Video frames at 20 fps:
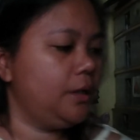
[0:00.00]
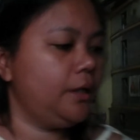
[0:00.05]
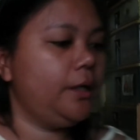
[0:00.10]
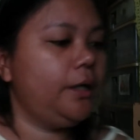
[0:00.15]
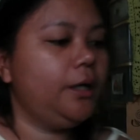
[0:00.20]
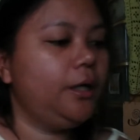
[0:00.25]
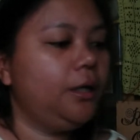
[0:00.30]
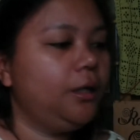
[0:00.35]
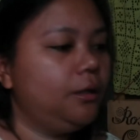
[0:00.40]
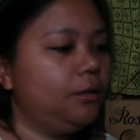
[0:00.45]

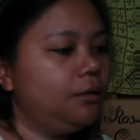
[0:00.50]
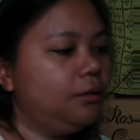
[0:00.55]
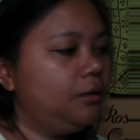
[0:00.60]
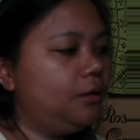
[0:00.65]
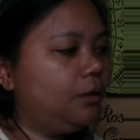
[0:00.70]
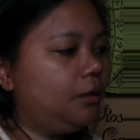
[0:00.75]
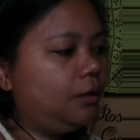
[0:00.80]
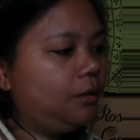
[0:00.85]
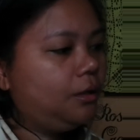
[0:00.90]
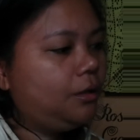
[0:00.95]
And
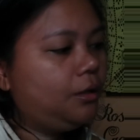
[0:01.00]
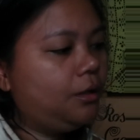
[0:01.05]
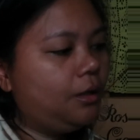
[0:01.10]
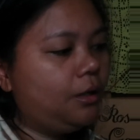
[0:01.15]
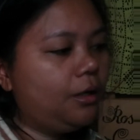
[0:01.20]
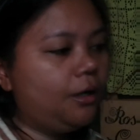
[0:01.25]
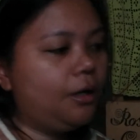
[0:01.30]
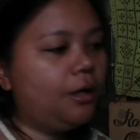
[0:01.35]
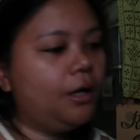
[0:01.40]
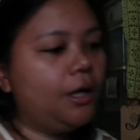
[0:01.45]

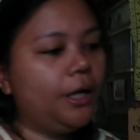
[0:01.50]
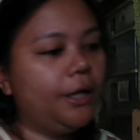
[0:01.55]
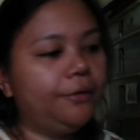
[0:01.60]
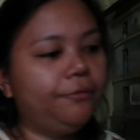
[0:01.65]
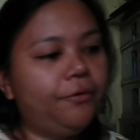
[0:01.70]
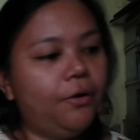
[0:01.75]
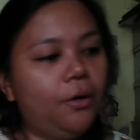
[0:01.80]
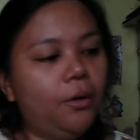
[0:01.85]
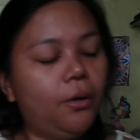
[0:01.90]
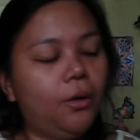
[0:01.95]

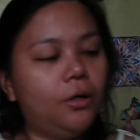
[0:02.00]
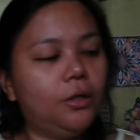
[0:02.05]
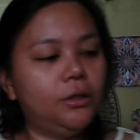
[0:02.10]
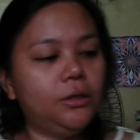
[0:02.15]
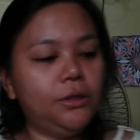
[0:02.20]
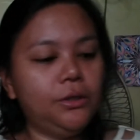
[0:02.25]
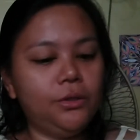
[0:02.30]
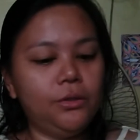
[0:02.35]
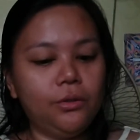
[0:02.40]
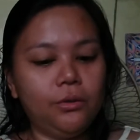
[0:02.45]
I've
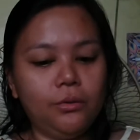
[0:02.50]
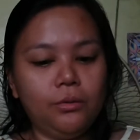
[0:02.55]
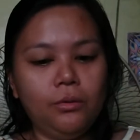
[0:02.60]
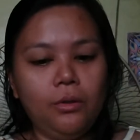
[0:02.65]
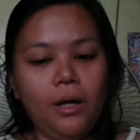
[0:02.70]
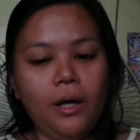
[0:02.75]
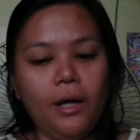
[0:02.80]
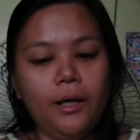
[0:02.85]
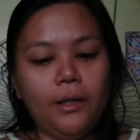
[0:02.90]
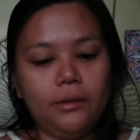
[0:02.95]

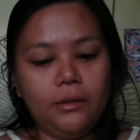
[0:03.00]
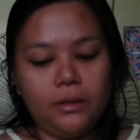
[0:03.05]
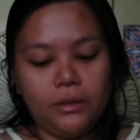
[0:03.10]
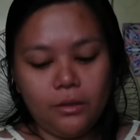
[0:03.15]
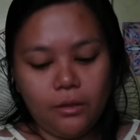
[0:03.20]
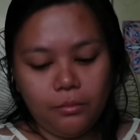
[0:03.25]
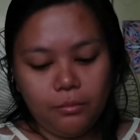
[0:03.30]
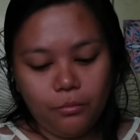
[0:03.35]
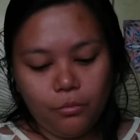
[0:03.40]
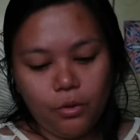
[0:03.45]
also had
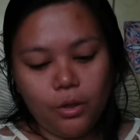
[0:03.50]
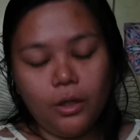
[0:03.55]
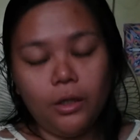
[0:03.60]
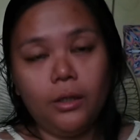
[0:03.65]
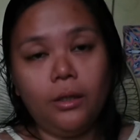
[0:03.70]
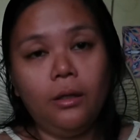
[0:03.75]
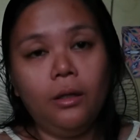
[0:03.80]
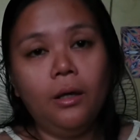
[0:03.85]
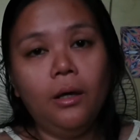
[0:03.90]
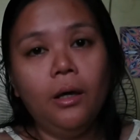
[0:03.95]

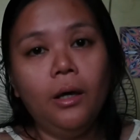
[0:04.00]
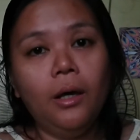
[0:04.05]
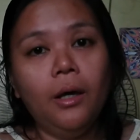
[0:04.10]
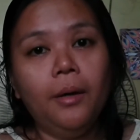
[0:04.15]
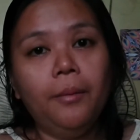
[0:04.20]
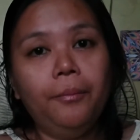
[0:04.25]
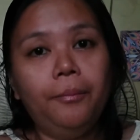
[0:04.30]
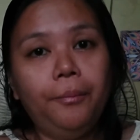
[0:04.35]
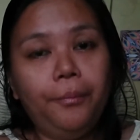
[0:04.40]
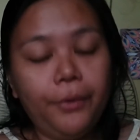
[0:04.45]
someone
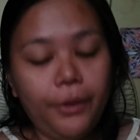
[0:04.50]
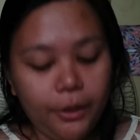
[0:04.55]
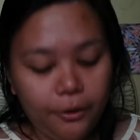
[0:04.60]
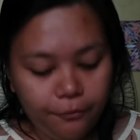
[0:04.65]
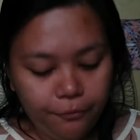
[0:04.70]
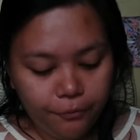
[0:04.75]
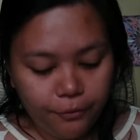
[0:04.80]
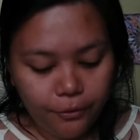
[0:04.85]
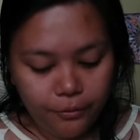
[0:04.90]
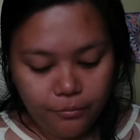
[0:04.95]

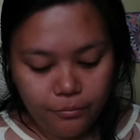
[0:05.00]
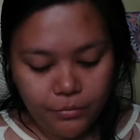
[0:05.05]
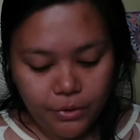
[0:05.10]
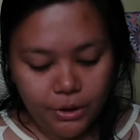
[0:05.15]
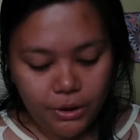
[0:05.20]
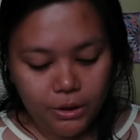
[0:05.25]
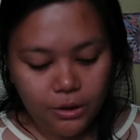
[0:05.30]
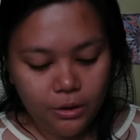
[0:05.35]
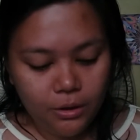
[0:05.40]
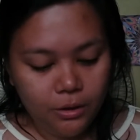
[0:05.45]
print for
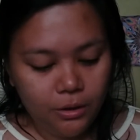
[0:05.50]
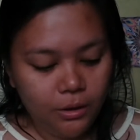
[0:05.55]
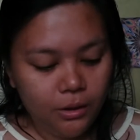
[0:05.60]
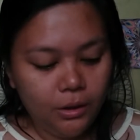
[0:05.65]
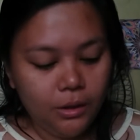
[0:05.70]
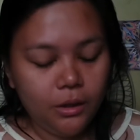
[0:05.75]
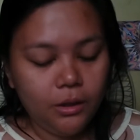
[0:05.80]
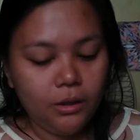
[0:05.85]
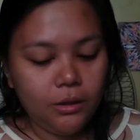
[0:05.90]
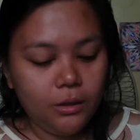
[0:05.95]
me
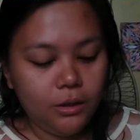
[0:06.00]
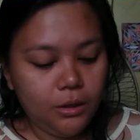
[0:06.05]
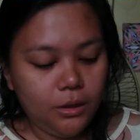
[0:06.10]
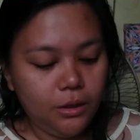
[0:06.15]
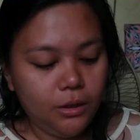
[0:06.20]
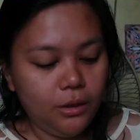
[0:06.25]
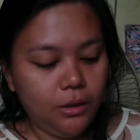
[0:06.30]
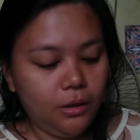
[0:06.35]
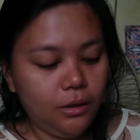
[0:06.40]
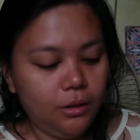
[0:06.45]

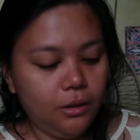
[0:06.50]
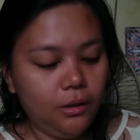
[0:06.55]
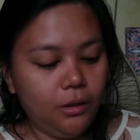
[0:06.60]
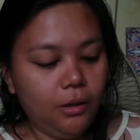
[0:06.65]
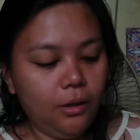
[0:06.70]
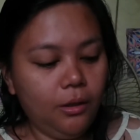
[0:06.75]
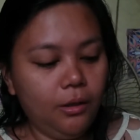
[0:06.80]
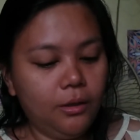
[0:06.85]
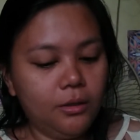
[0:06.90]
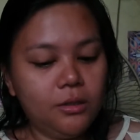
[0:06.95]
the
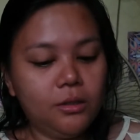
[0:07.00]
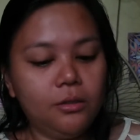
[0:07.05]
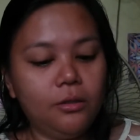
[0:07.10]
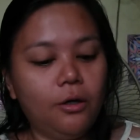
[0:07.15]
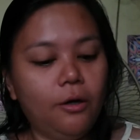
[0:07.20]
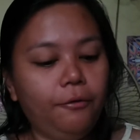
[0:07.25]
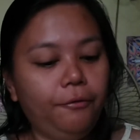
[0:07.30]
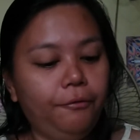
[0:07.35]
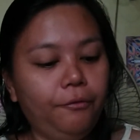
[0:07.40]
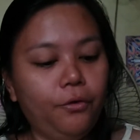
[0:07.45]

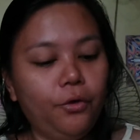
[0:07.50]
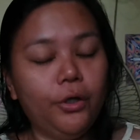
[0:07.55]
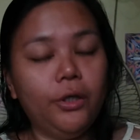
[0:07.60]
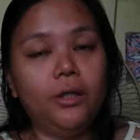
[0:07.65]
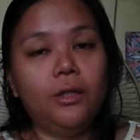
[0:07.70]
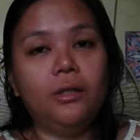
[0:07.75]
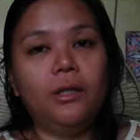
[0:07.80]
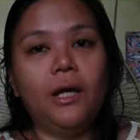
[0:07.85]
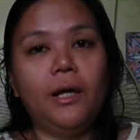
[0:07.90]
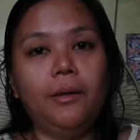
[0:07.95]
stuffed toy
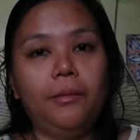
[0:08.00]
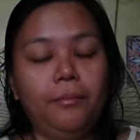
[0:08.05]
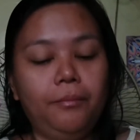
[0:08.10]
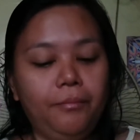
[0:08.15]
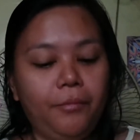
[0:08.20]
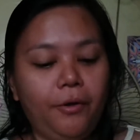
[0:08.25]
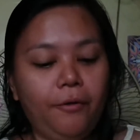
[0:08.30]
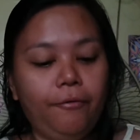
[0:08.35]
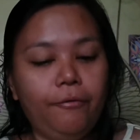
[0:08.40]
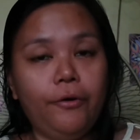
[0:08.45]
that
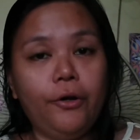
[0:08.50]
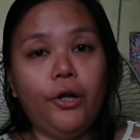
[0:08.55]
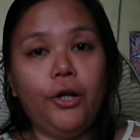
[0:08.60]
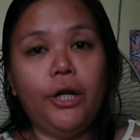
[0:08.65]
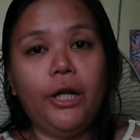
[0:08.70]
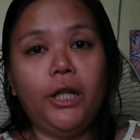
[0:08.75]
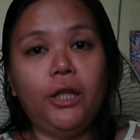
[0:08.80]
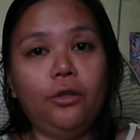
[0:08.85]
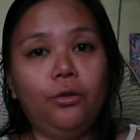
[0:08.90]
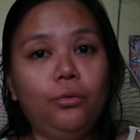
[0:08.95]
I'm
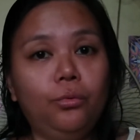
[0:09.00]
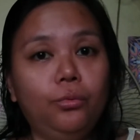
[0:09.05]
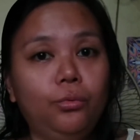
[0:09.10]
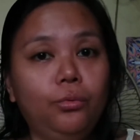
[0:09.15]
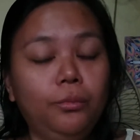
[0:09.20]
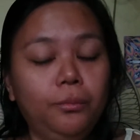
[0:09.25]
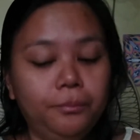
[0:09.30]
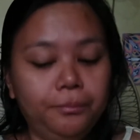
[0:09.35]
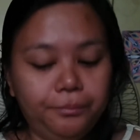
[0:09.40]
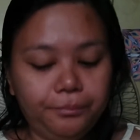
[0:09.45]
referring to.